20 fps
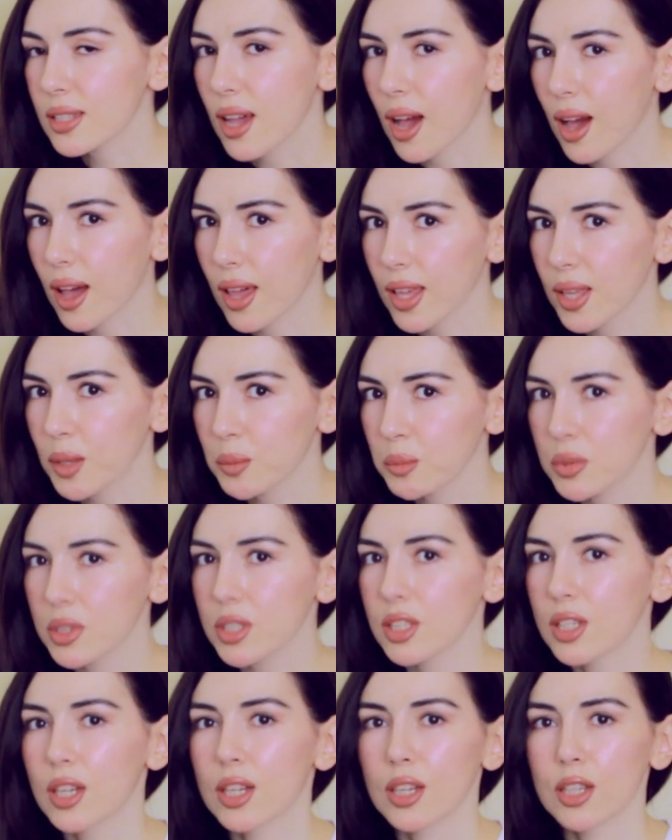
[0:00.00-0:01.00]

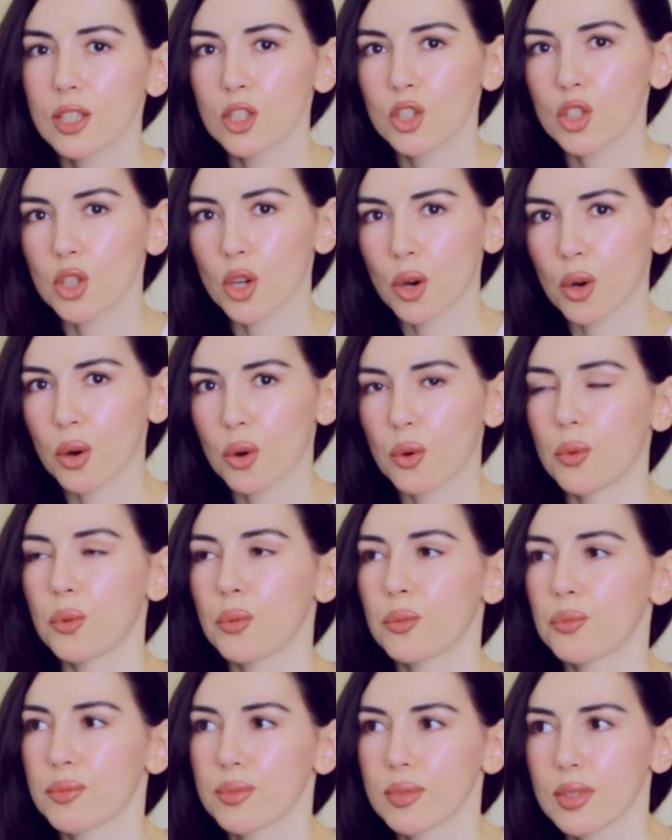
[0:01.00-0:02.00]
times, so
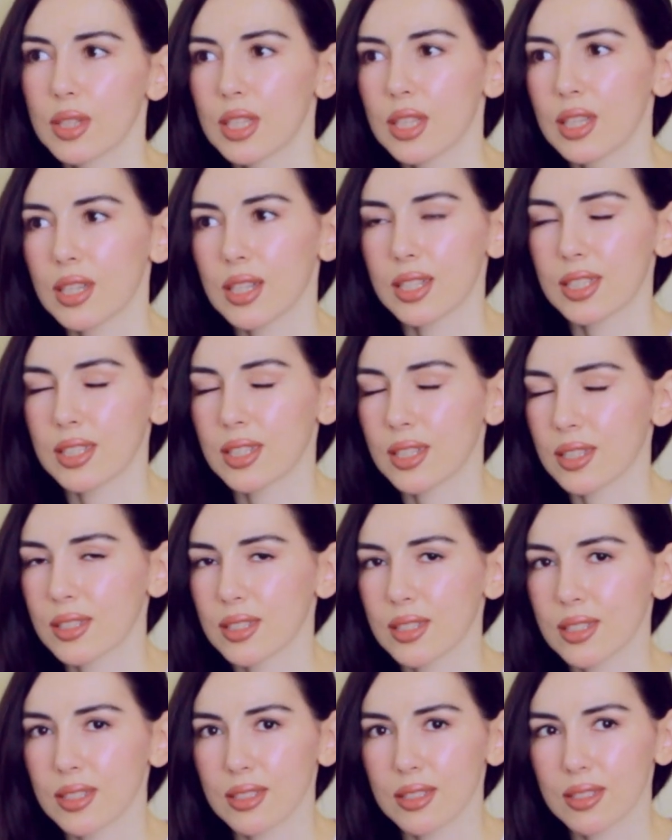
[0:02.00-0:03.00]
it
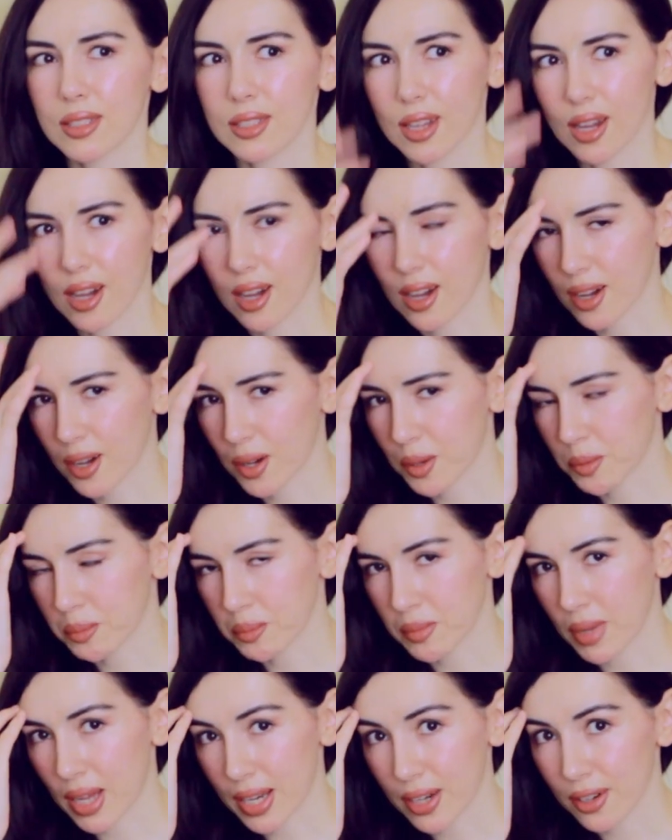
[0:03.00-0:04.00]
doesn't
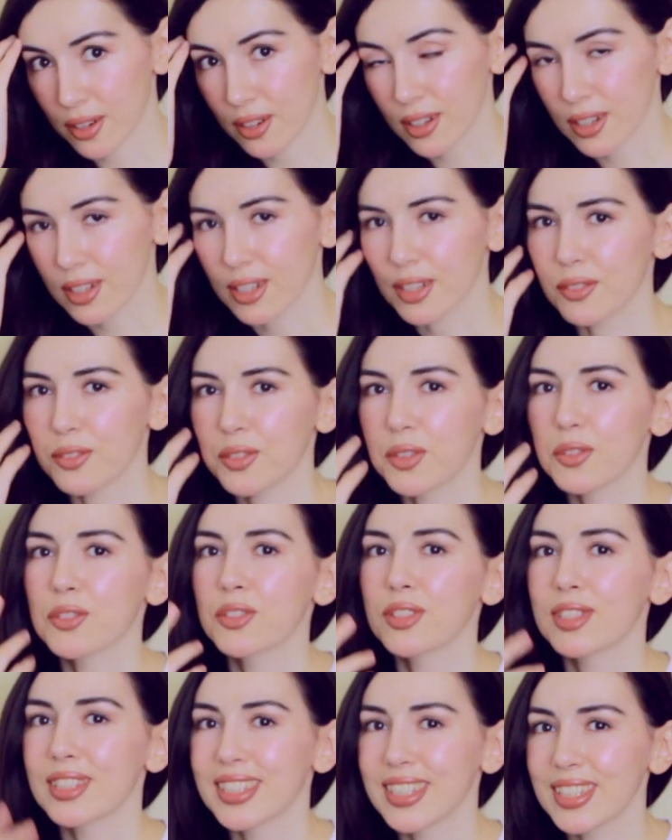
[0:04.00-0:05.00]
matter if you've
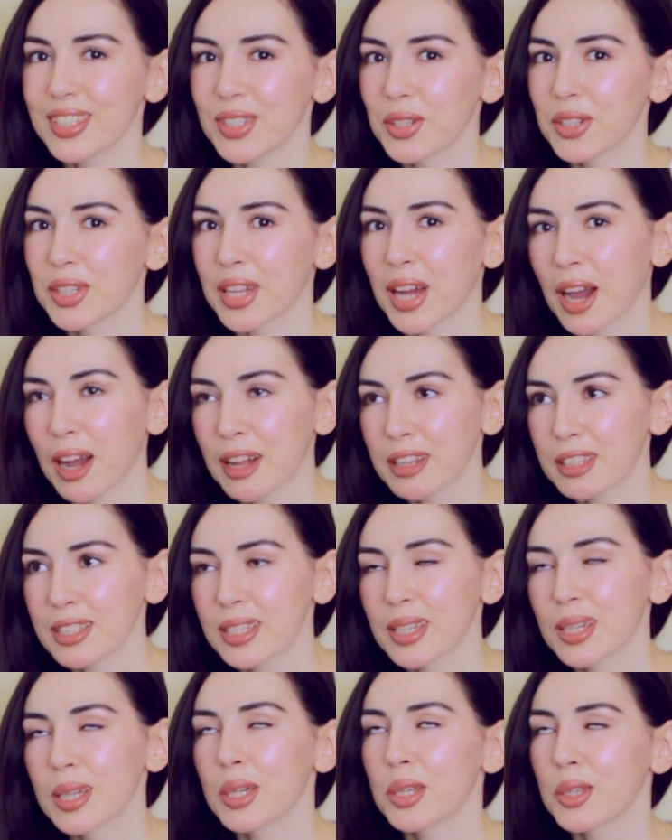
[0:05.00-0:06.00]
seen it or
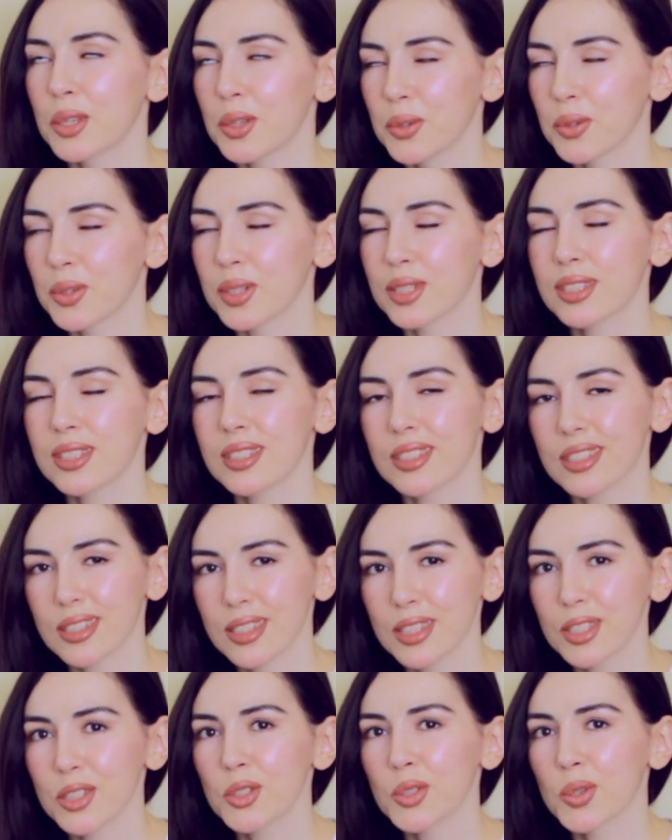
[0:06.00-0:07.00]
not, you will
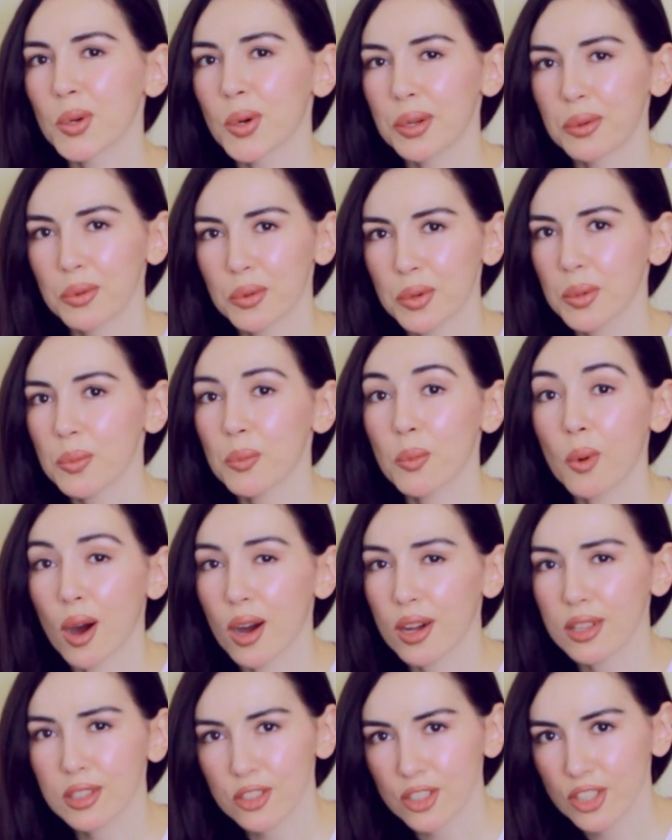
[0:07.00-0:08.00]
still enjoy
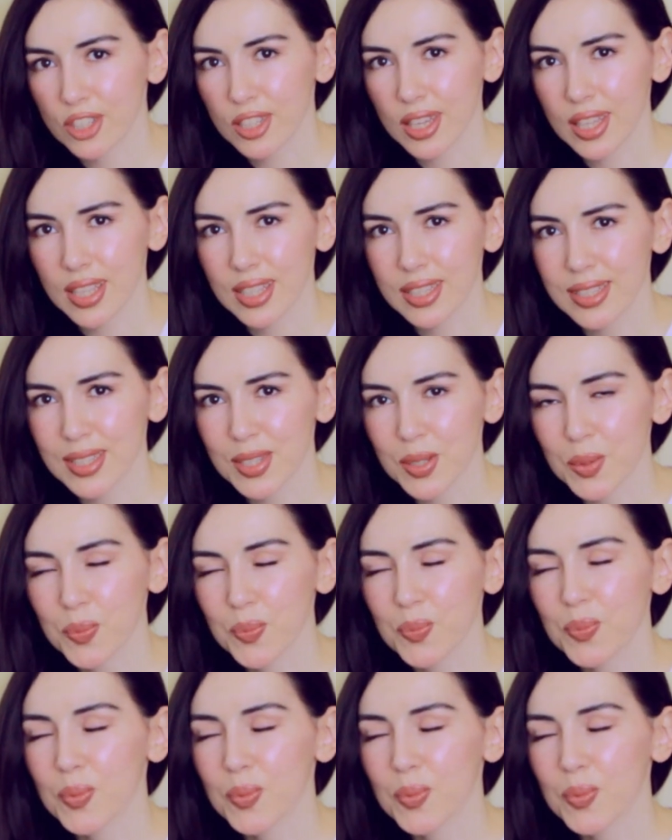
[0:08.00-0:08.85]
rewatching it.